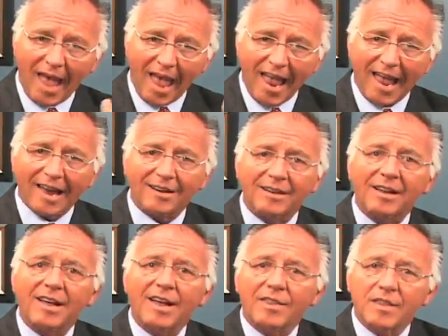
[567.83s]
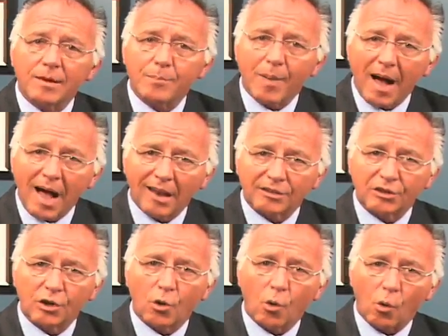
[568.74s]
and the
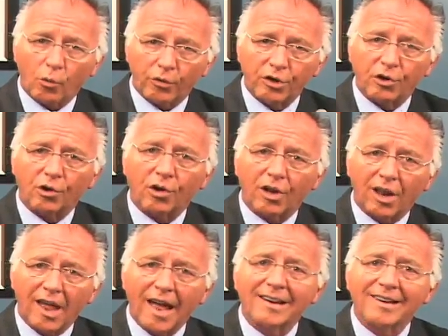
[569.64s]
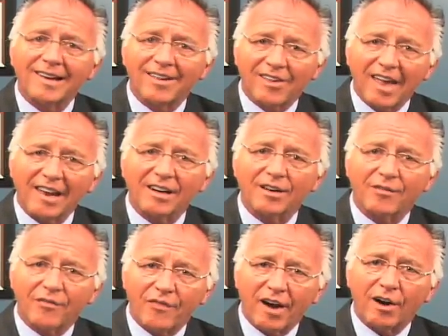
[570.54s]
policyholder, your client, is getting a
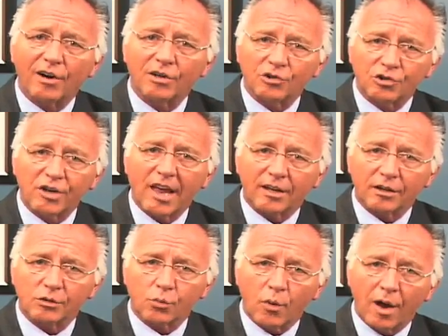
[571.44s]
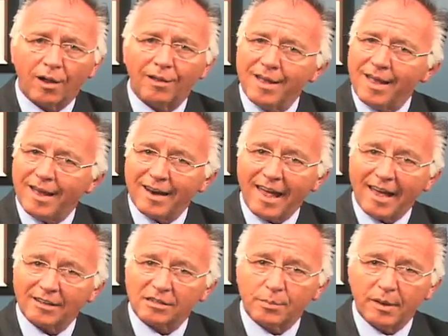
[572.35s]
fair shake as well. It
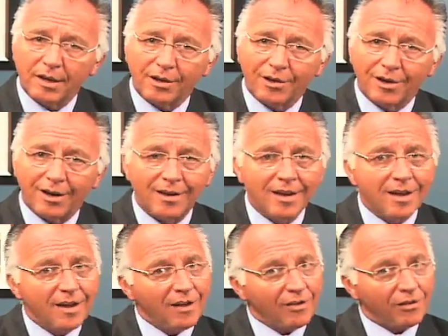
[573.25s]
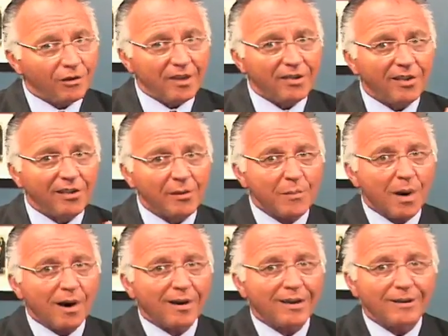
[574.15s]
has to be good. So this is a
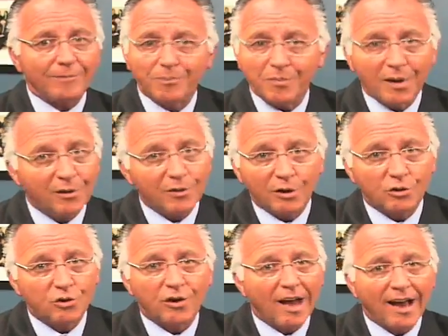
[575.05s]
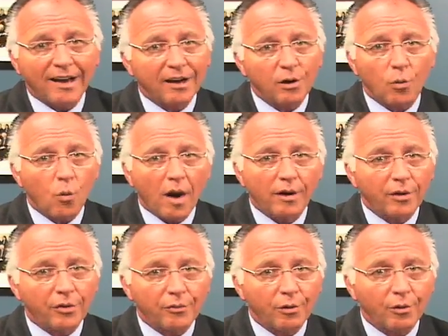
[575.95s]
market that you're not going to want
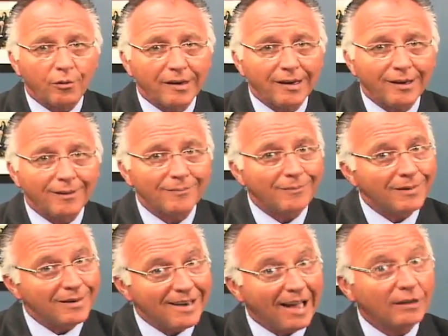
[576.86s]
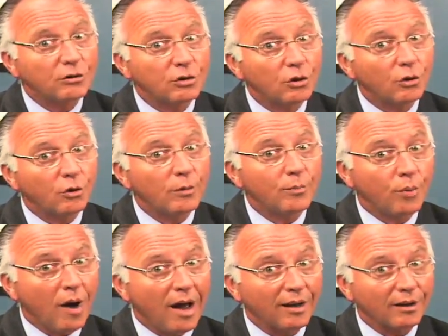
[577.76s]
to throw the not so good
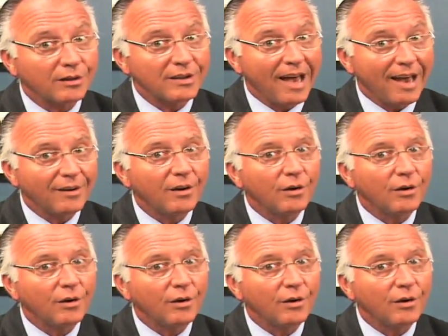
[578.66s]
products at.